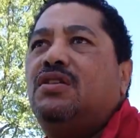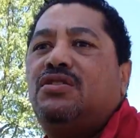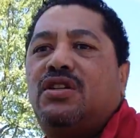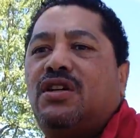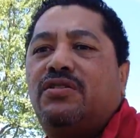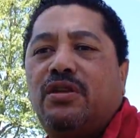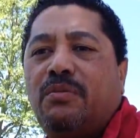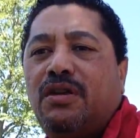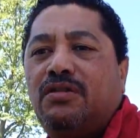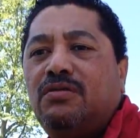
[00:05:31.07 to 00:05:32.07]
check out their
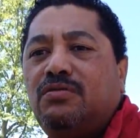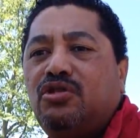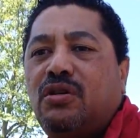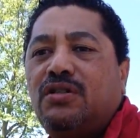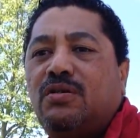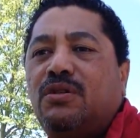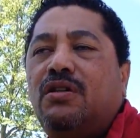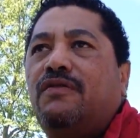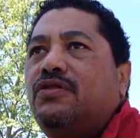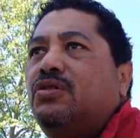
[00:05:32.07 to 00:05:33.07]
menu, try some of
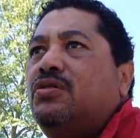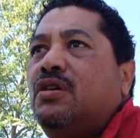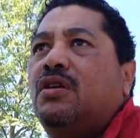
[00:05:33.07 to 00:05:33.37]
their food,